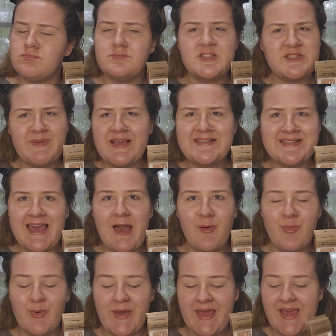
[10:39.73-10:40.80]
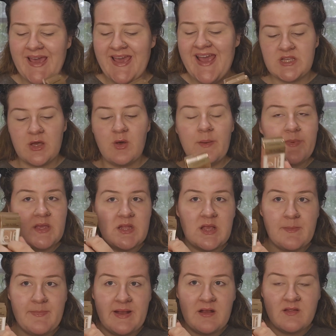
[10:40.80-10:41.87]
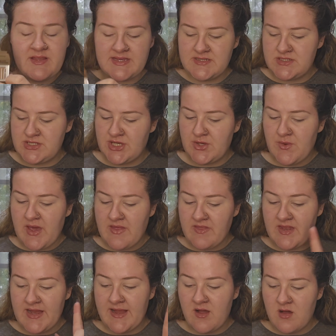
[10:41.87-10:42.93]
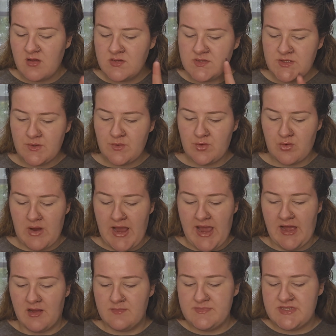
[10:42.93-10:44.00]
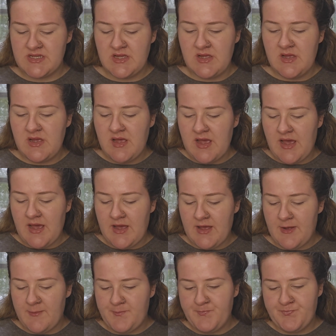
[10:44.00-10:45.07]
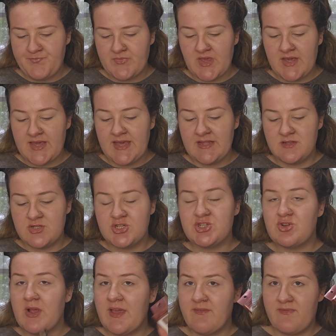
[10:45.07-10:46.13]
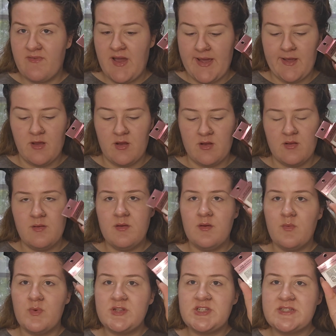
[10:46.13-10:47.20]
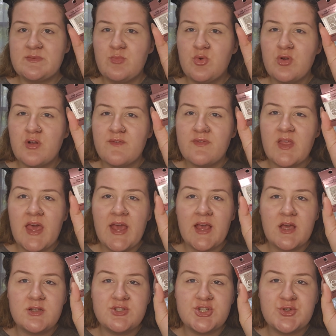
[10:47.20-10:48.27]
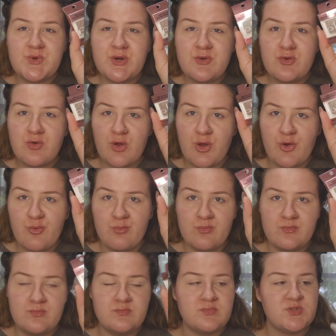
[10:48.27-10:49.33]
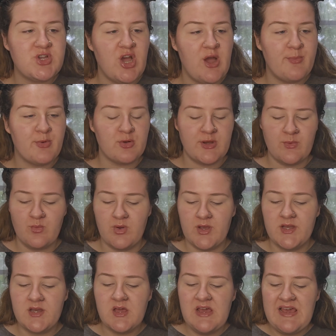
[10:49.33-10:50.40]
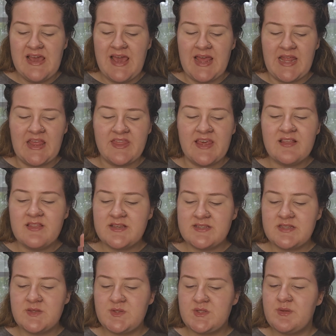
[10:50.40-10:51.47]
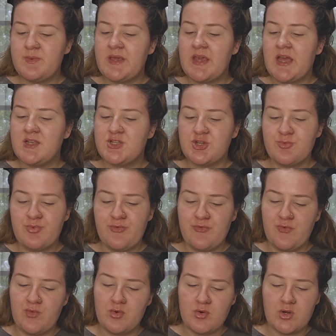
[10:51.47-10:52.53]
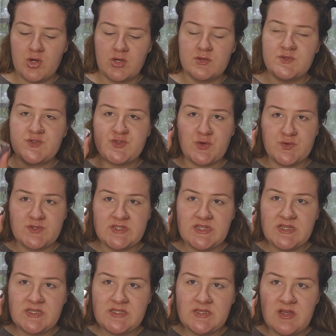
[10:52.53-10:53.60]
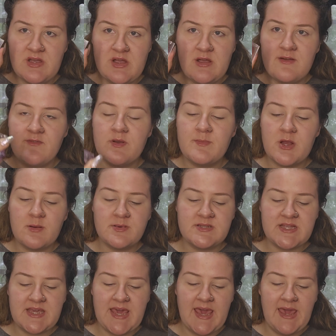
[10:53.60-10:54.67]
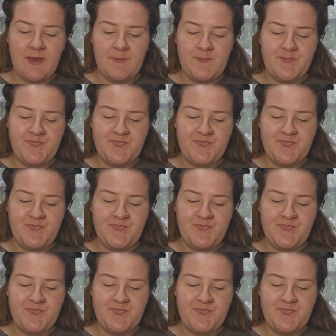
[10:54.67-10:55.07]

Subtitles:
Space Cowboy. So I'm going to compare these two, and then I also grabbed, again, Straight Fire, which is more of like a duochrome toppery one, and I think this is to be a dupe for Solstice from Urban Decay.